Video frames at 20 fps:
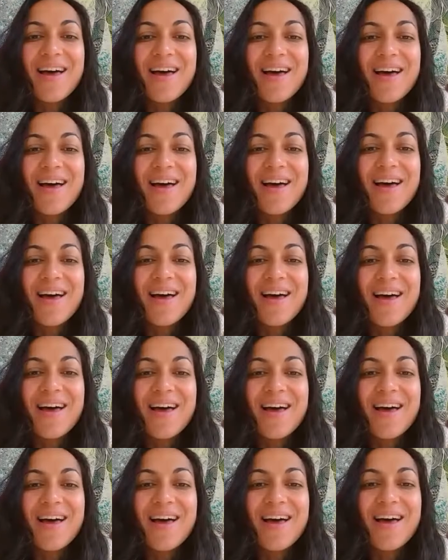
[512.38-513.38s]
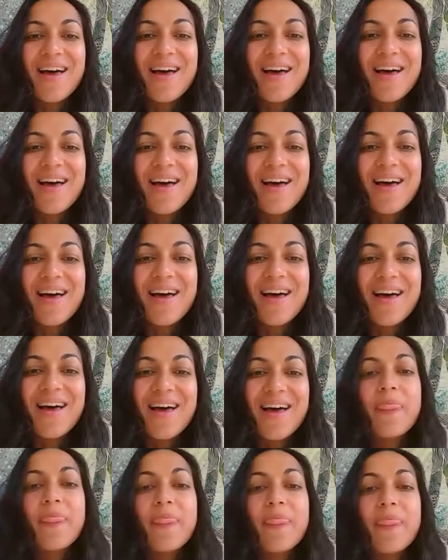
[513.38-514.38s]
working with the
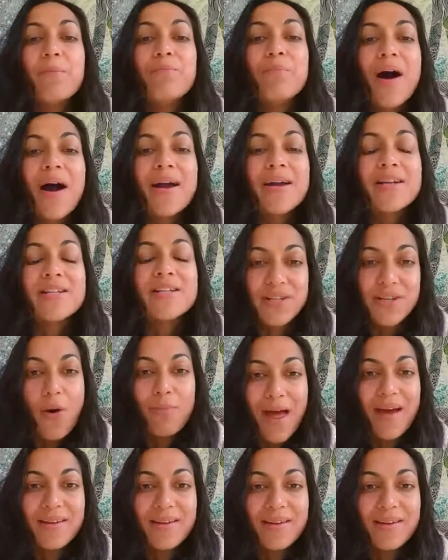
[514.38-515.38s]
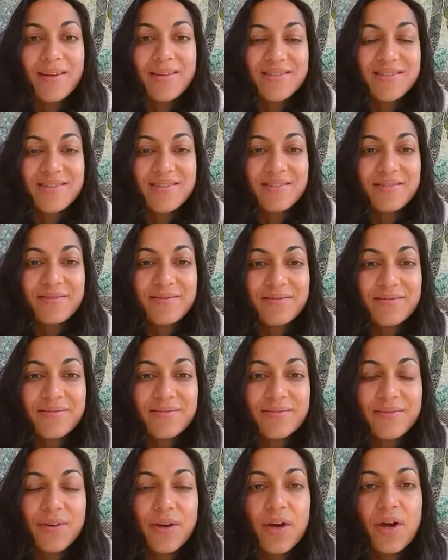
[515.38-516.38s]
mind-body complex.
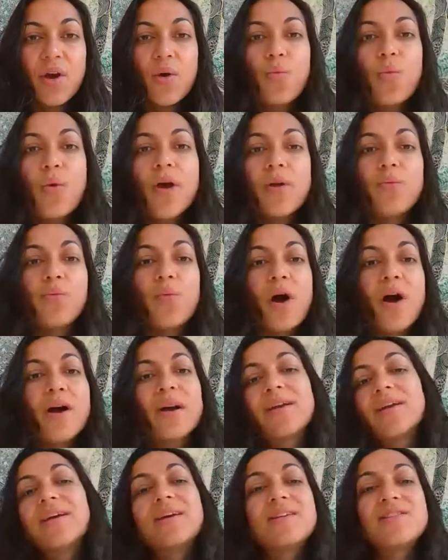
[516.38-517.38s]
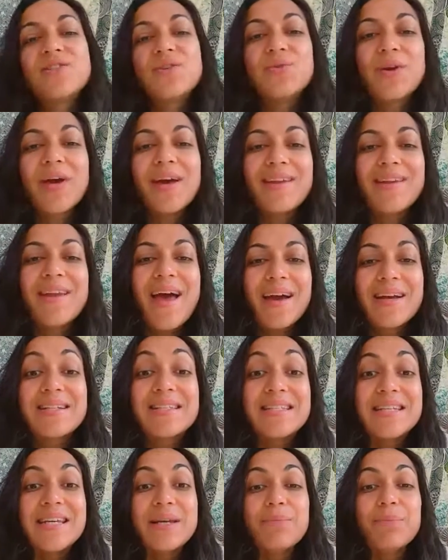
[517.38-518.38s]
When working to
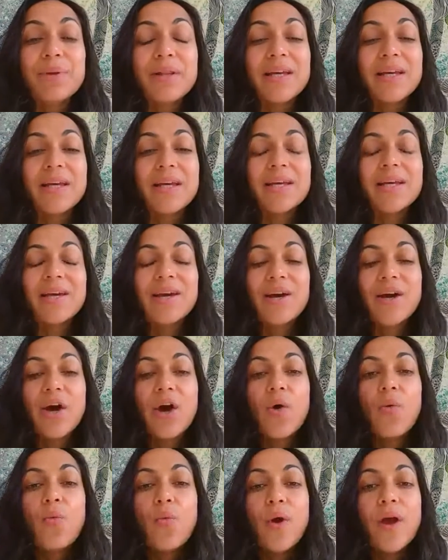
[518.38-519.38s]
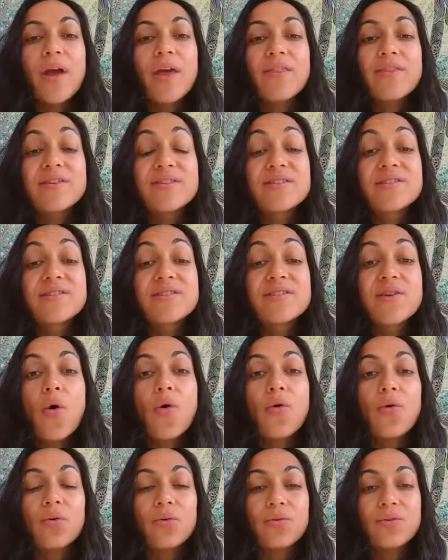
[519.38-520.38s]
connect deeply with
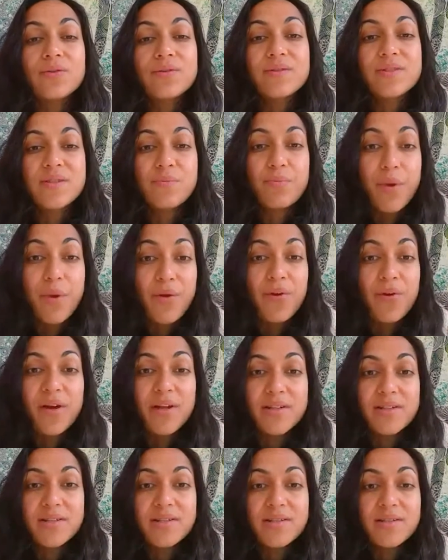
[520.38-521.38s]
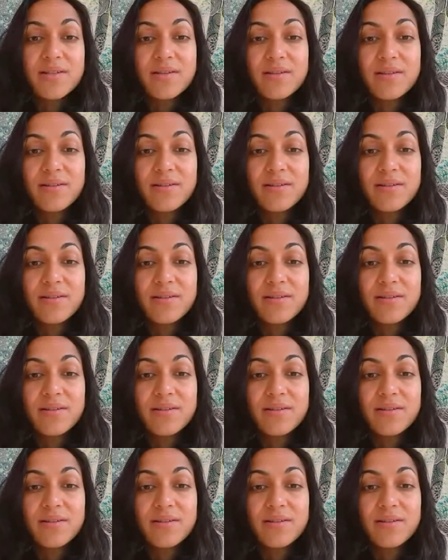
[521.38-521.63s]
soul, spirit,